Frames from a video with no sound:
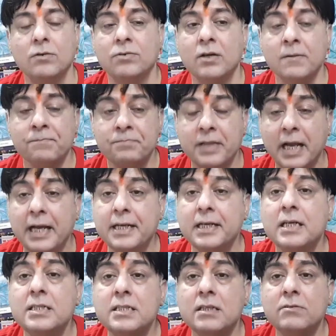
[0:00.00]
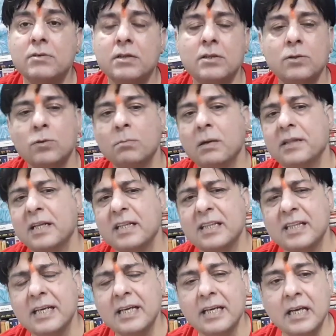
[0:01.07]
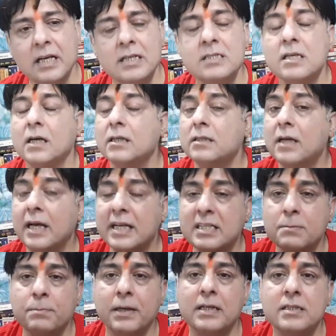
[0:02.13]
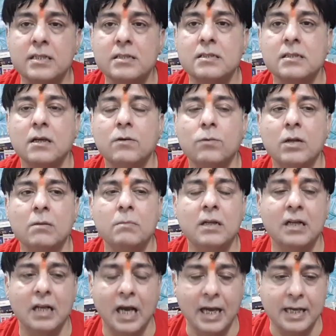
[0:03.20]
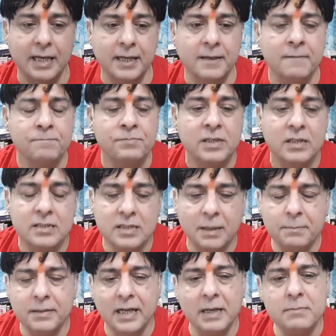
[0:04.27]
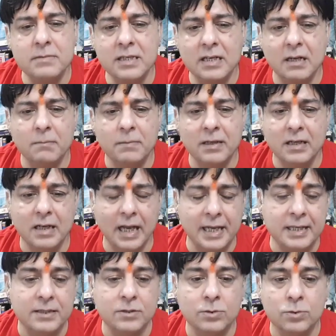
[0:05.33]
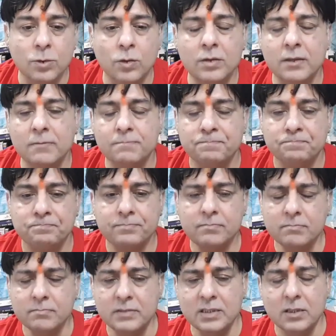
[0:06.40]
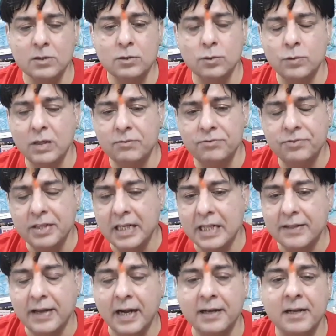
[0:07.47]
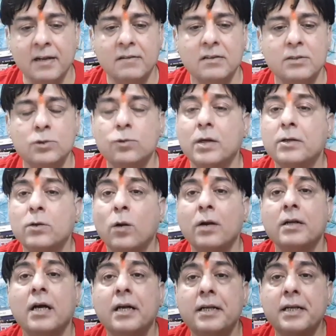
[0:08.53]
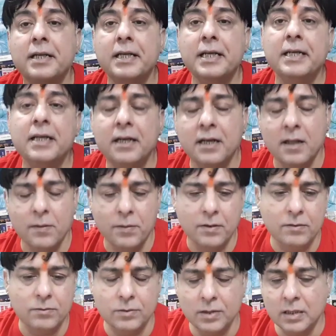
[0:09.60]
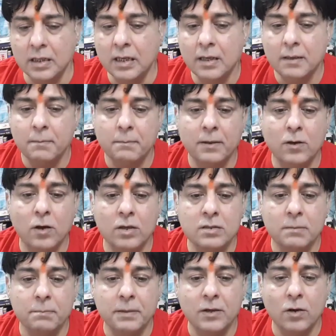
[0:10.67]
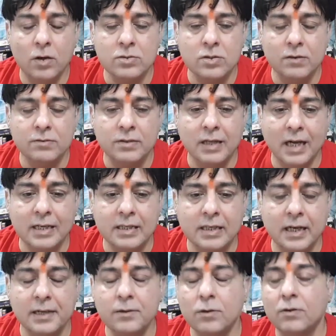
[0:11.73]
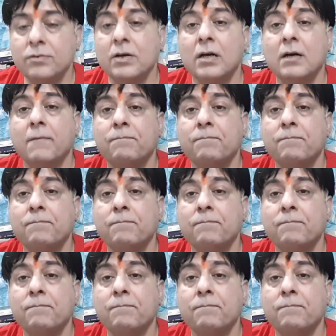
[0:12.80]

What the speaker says: of energy with you. But the thing is, the expressions will be lacking. Sometimes it will be like you will feel that you are not needed in the world, because of that kind of